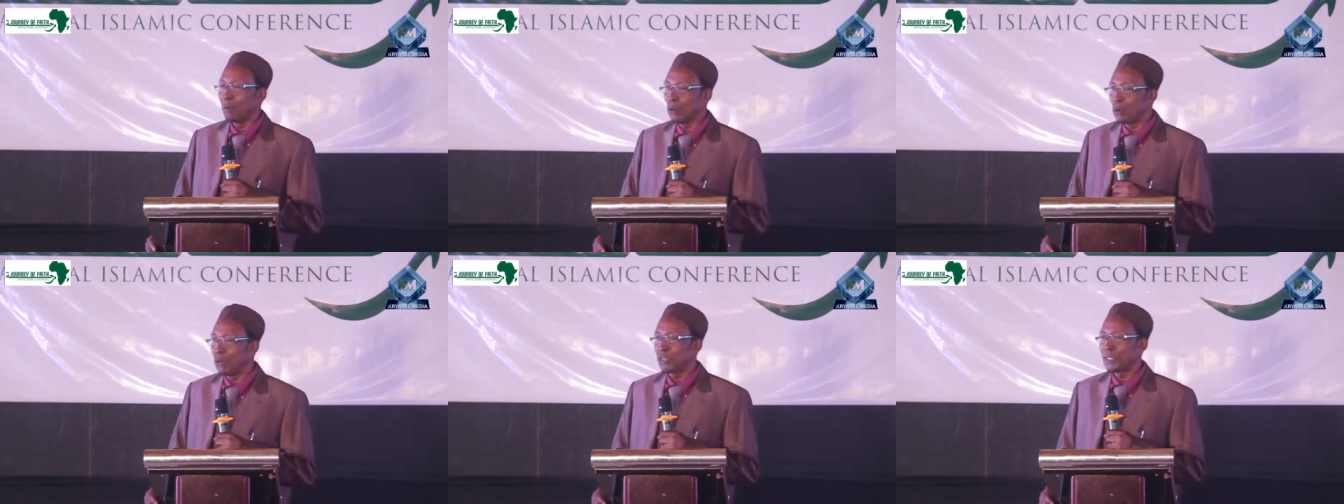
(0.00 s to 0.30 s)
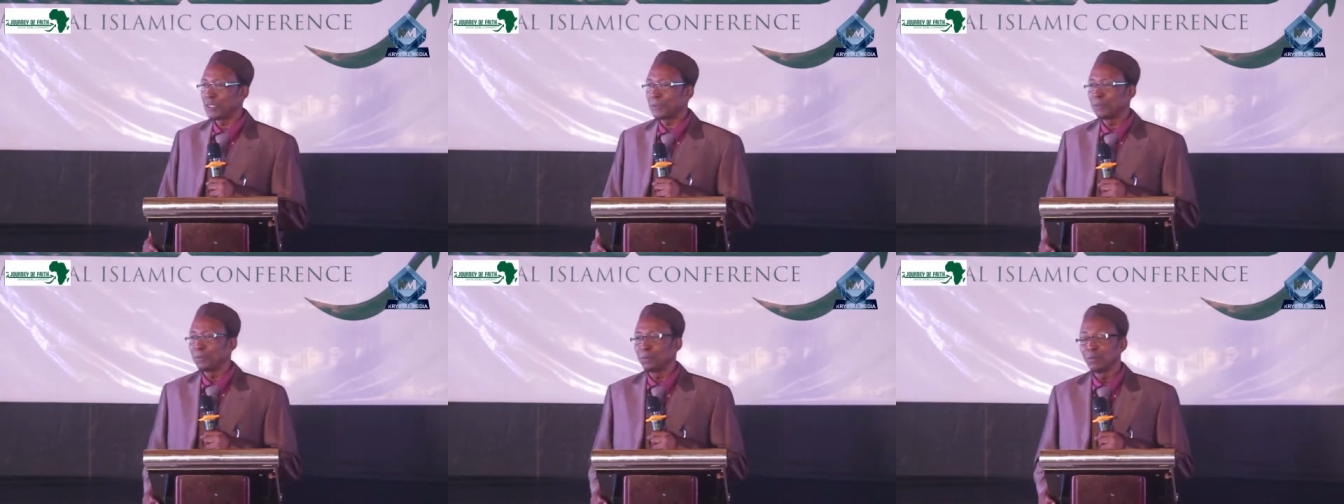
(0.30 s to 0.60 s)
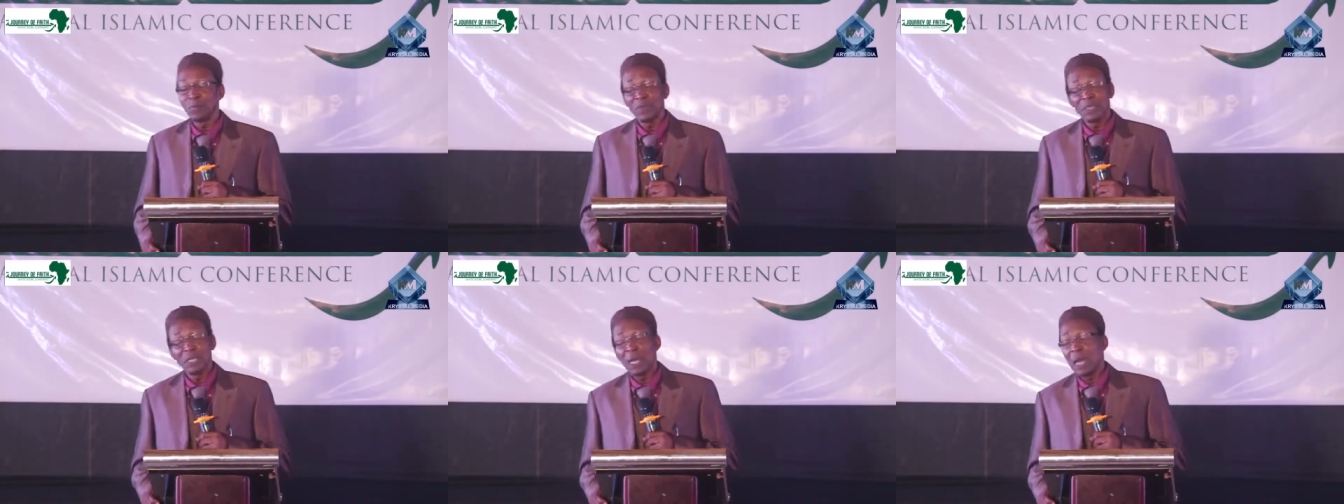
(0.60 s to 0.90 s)
book.
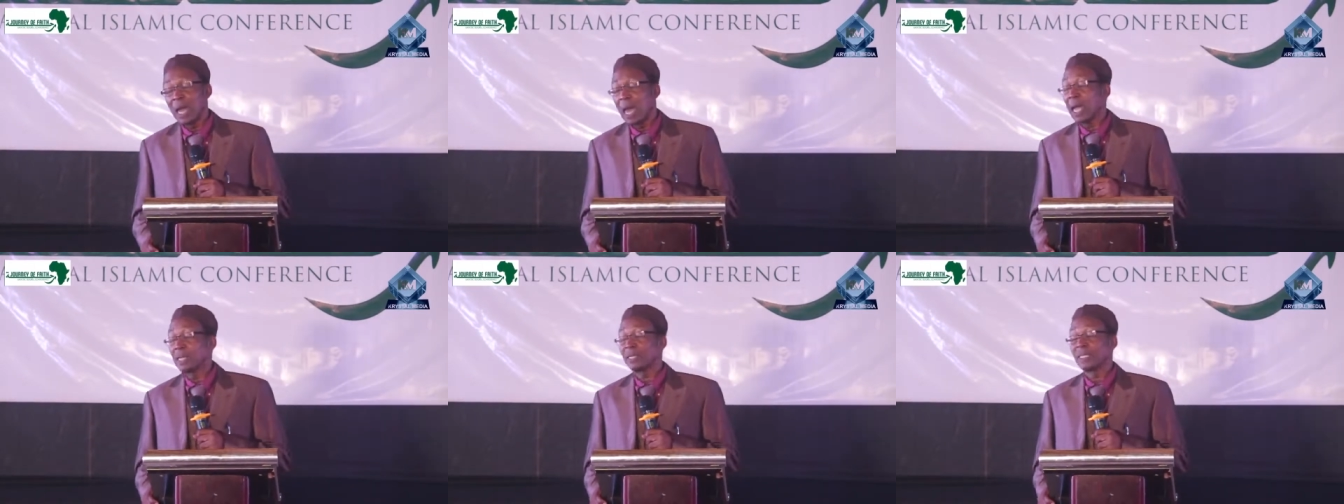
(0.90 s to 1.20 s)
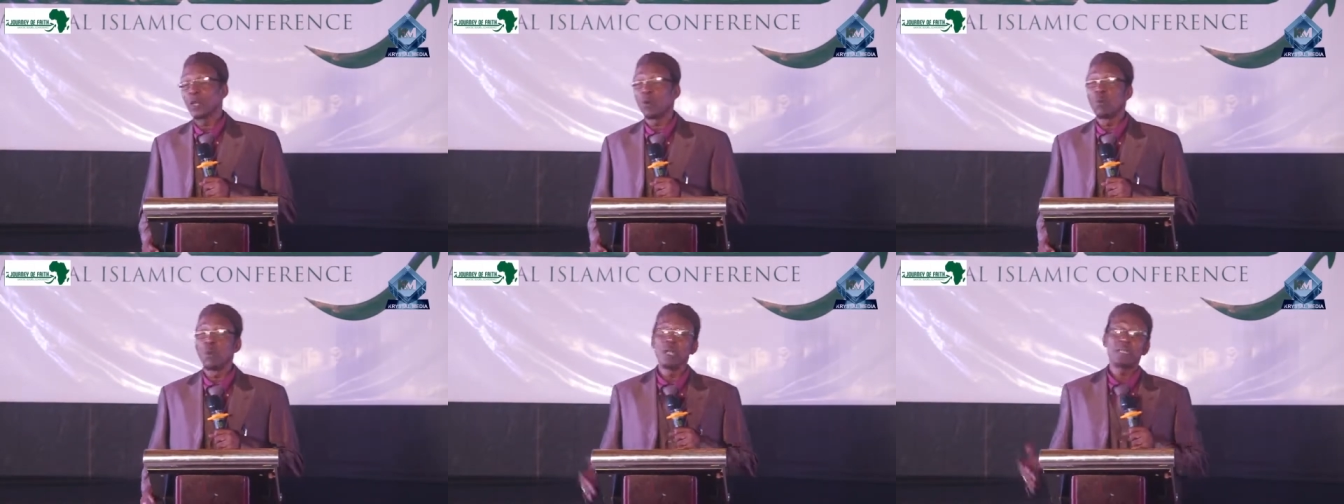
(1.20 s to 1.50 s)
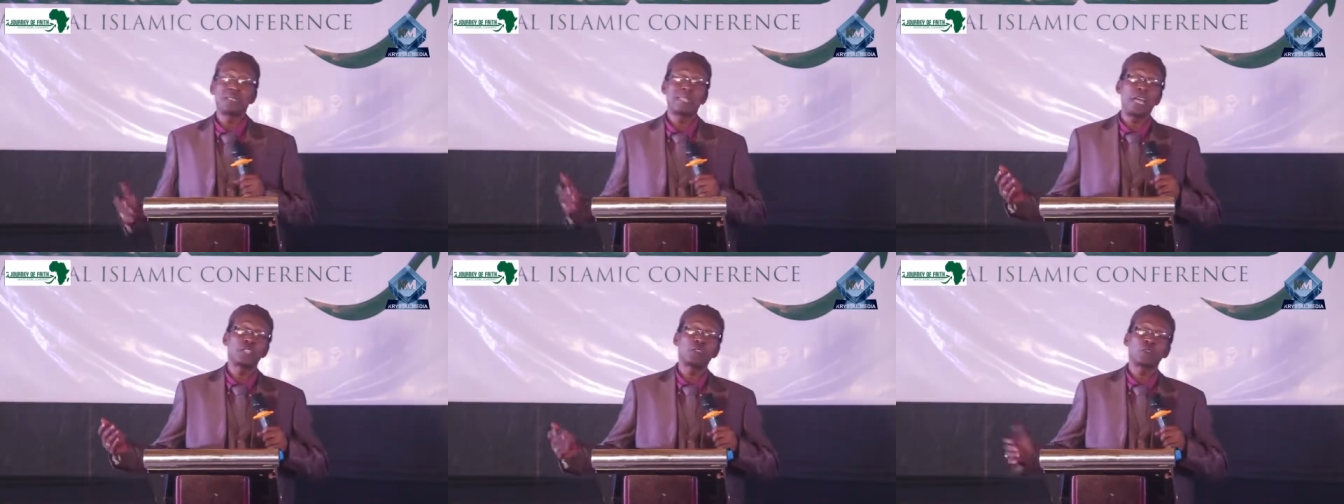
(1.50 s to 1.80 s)
I said,
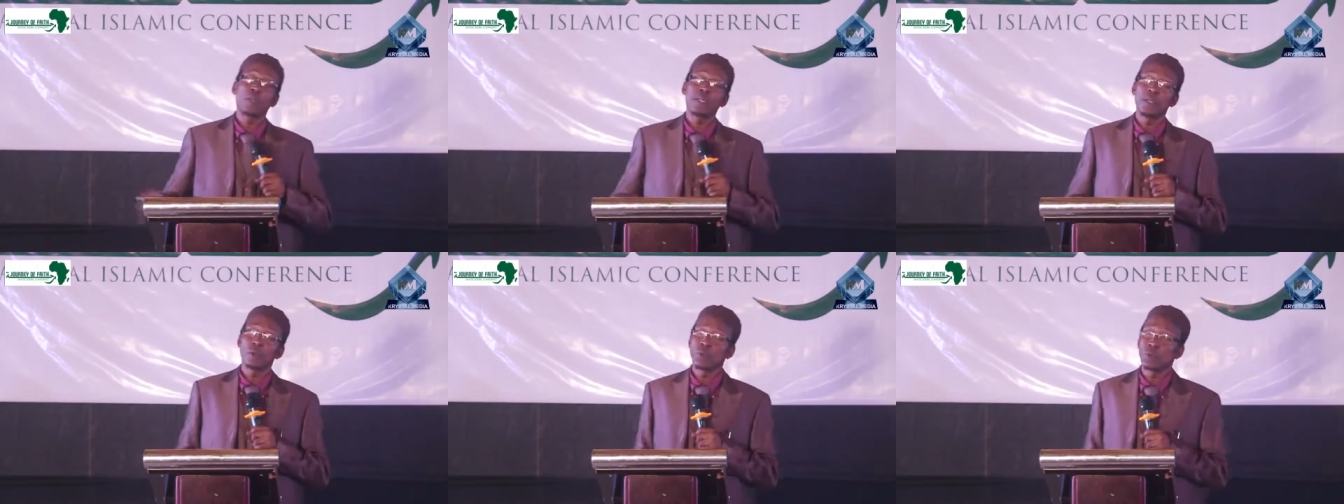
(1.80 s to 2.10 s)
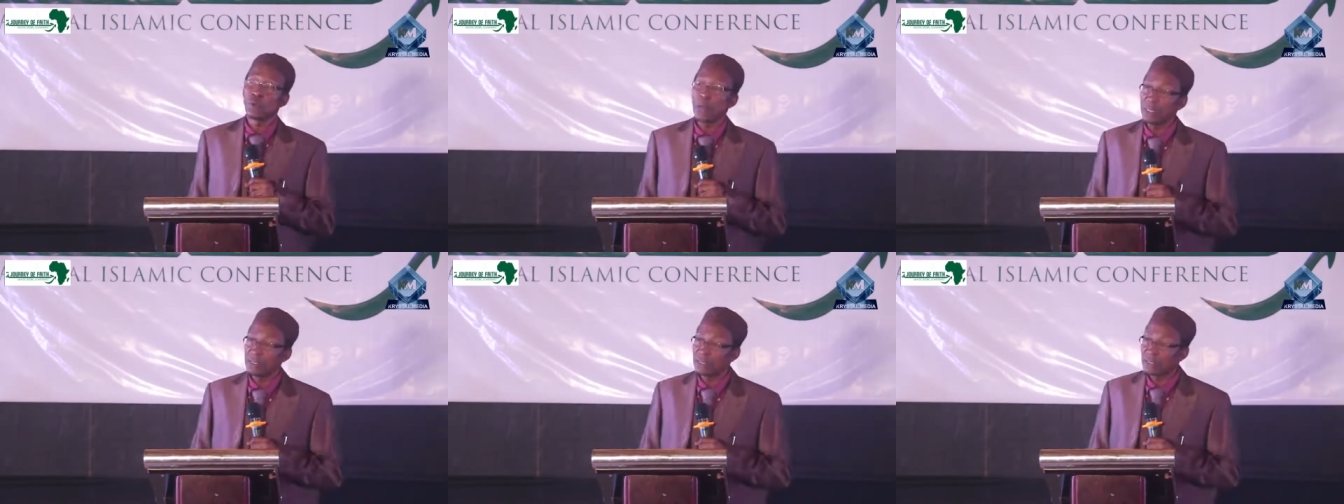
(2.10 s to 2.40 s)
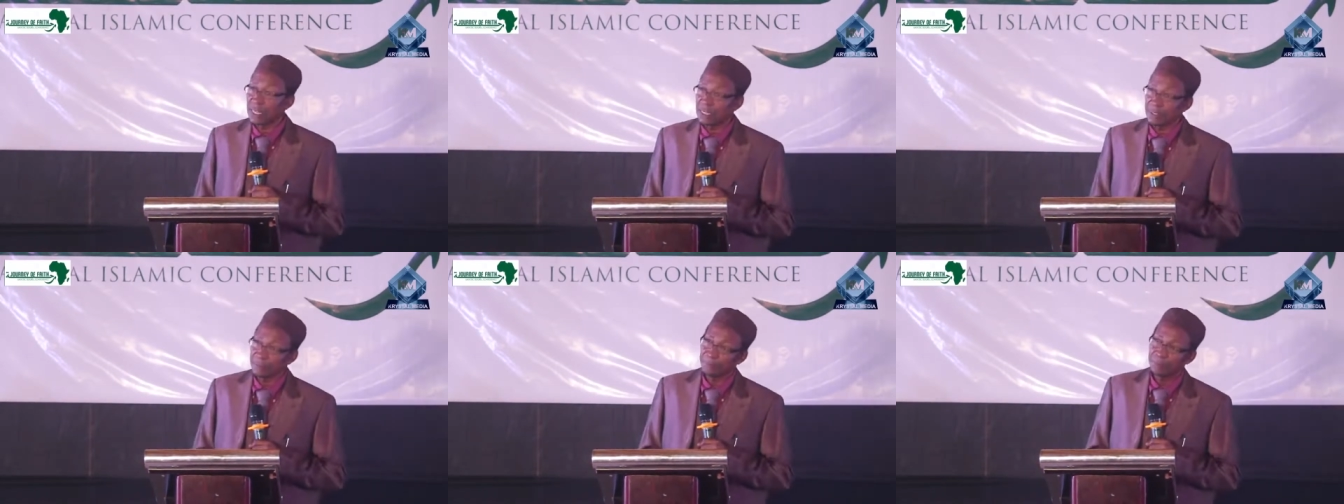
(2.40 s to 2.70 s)
well, that's what the Quran
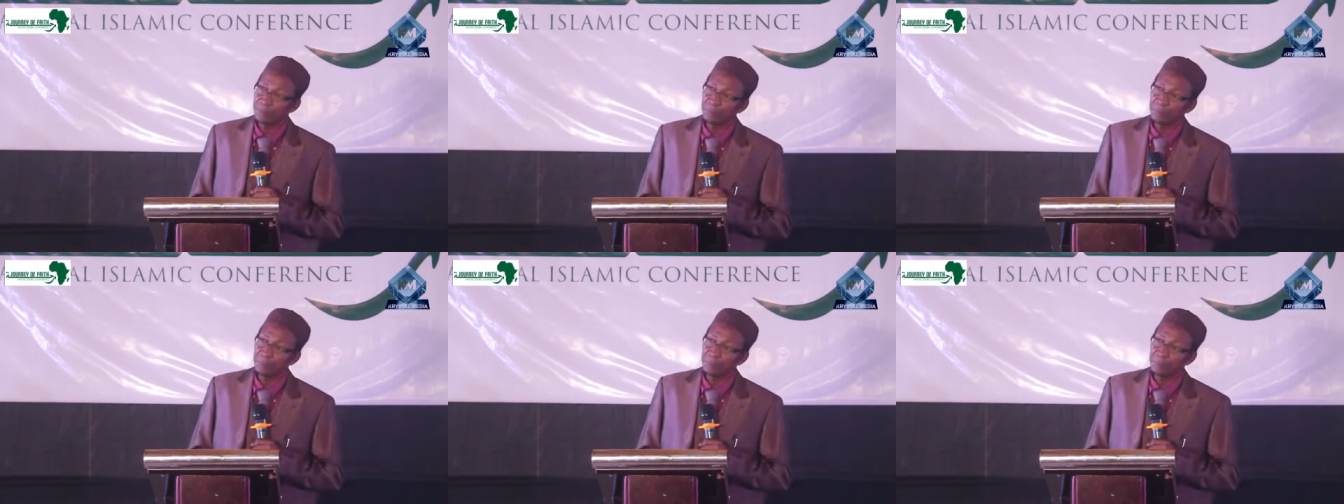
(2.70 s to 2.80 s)
said.